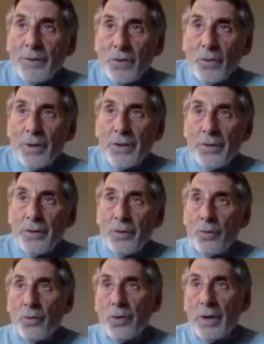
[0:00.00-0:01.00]
lawyer
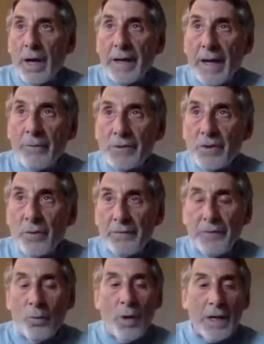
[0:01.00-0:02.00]
who I was
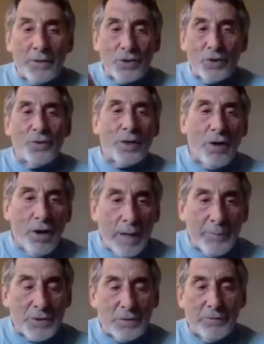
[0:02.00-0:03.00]
if you wanted to sue the
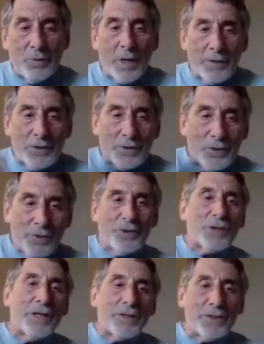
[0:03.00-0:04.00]
cops, if you wanted to sue the
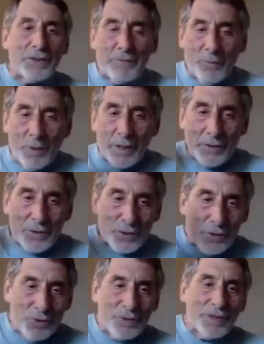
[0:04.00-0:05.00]
judges, if you wanted to
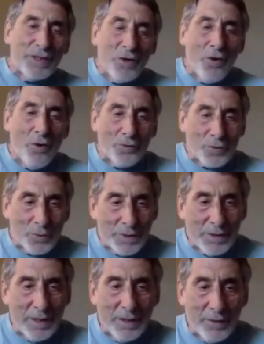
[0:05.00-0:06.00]
sue City Hall, as we
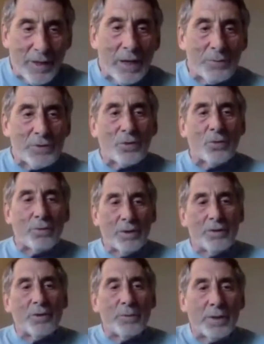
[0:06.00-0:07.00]
say here, I was the lawyer
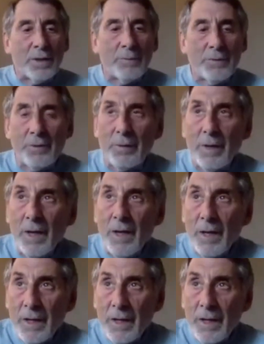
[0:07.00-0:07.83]
that they would come to. Wow.